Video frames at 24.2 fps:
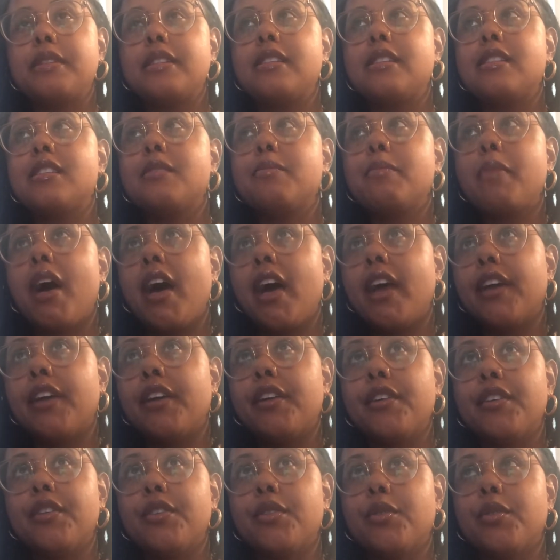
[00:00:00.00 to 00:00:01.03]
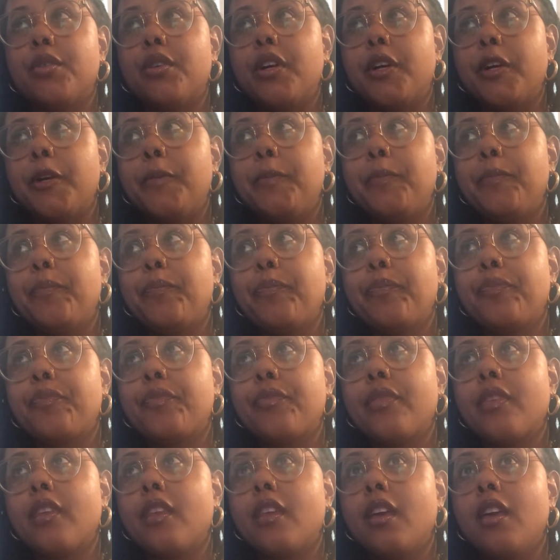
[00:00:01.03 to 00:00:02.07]
inspired or
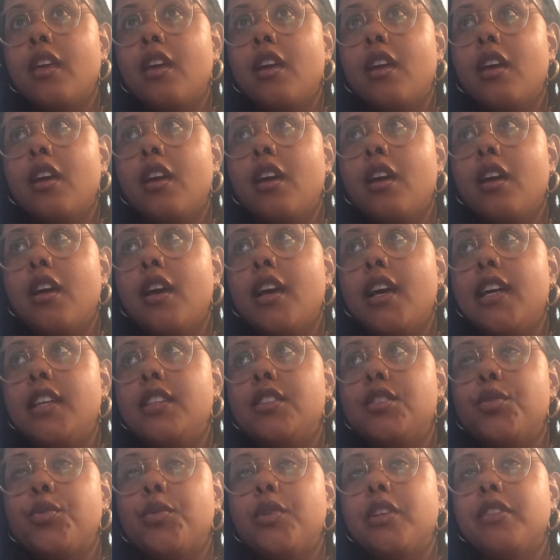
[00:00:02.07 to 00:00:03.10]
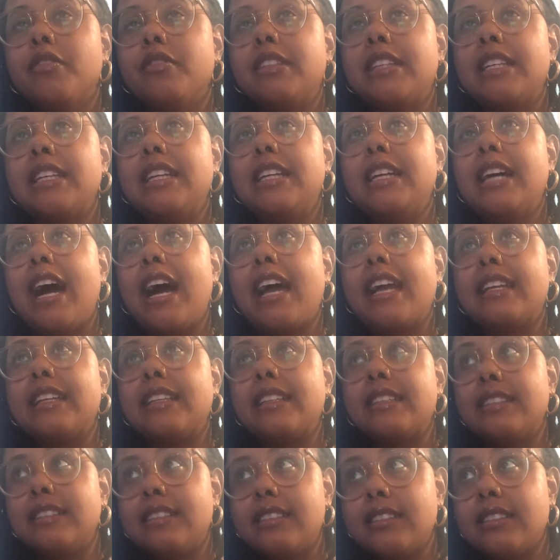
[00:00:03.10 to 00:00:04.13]
intuitively
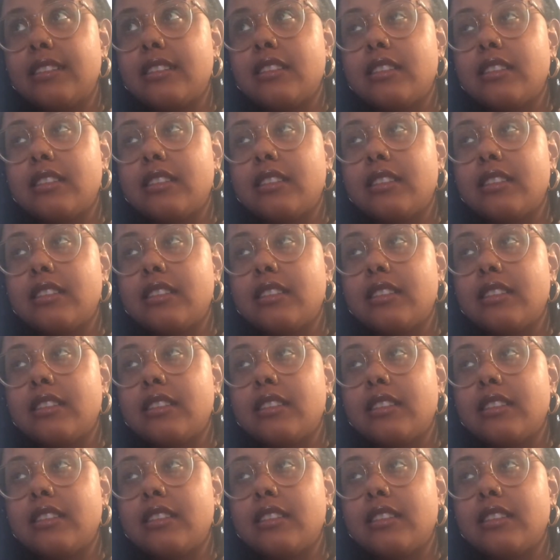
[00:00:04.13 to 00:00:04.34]
guided